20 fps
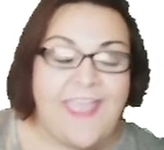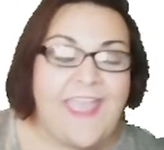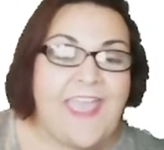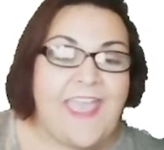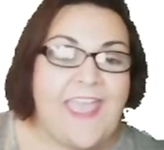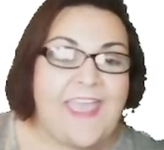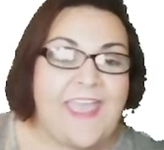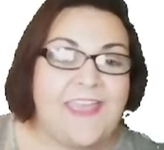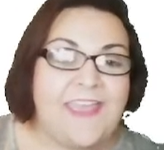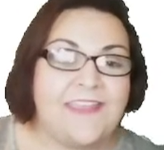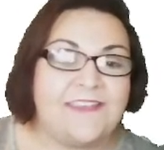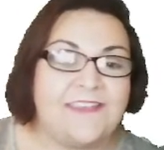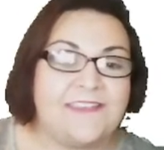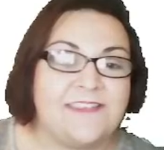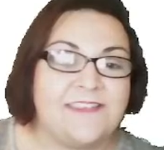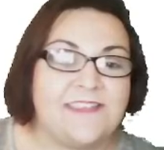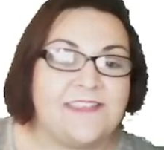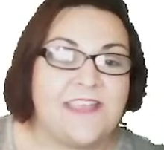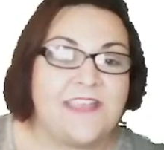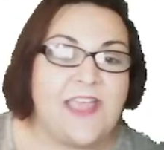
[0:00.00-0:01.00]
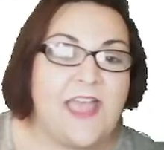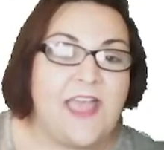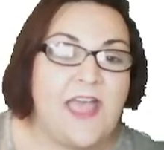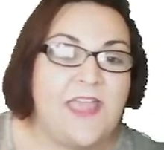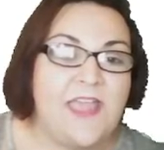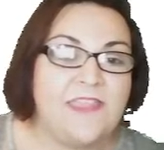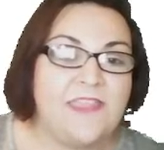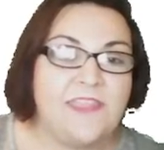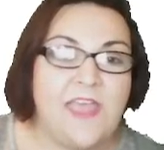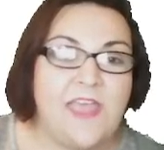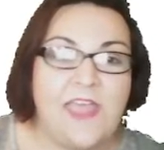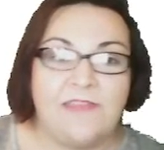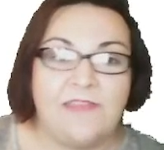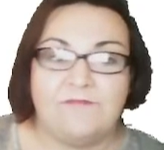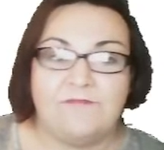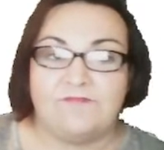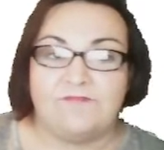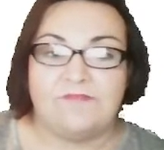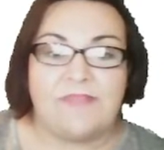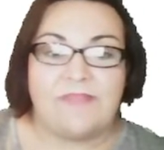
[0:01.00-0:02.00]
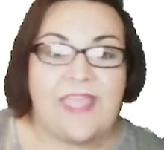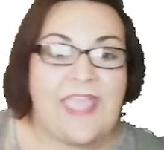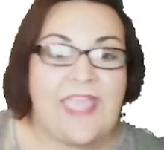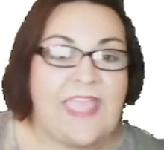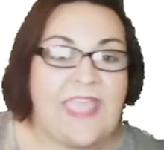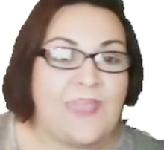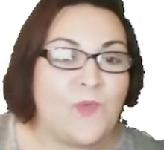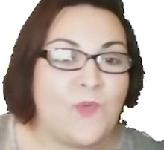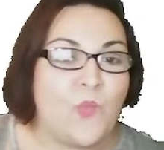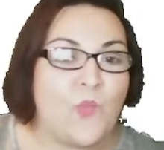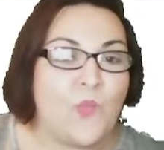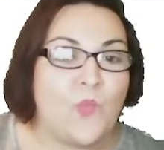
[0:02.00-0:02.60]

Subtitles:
and I thought, hey,